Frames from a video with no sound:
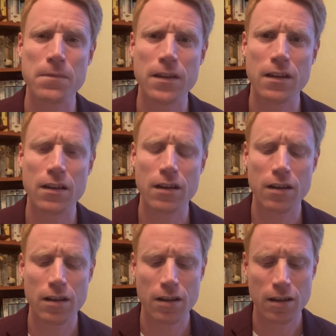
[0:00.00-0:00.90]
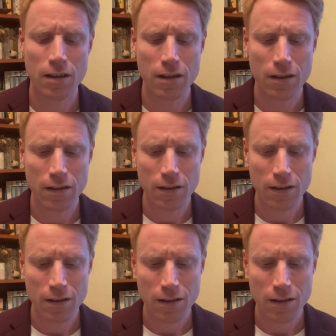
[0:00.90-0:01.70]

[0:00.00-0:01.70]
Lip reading: (silence)